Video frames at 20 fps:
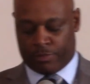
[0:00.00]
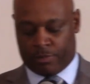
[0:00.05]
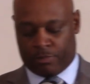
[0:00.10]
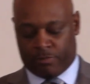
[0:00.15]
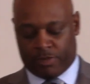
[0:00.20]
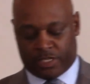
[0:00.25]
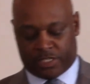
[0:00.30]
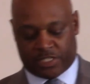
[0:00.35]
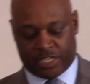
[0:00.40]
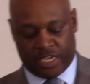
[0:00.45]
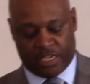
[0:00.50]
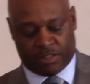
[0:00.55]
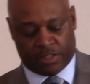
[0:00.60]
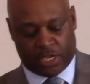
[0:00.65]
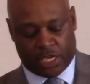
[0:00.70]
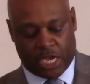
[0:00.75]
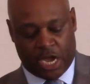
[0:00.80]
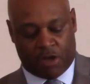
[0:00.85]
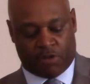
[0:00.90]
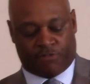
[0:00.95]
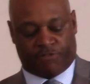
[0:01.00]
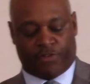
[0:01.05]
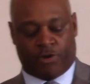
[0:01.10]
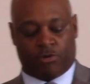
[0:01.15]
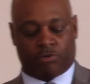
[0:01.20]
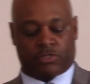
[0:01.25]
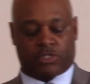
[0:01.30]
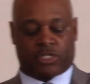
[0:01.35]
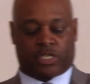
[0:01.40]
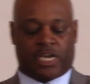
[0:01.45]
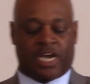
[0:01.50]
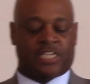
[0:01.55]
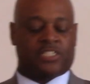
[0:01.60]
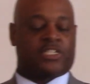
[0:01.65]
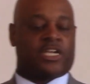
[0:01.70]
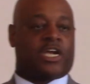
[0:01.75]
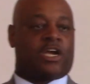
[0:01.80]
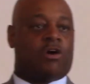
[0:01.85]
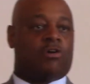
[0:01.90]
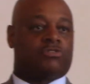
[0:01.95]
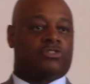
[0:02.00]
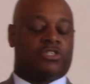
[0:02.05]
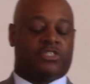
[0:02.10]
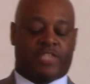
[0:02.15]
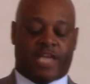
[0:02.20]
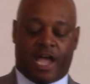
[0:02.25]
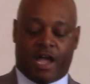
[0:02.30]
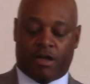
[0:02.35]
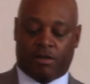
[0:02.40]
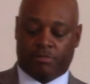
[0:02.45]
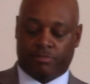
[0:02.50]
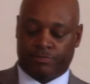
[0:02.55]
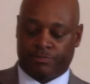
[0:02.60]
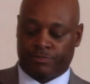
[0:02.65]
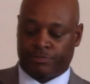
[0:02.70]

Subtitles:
We see the young folks cuss their coaches out,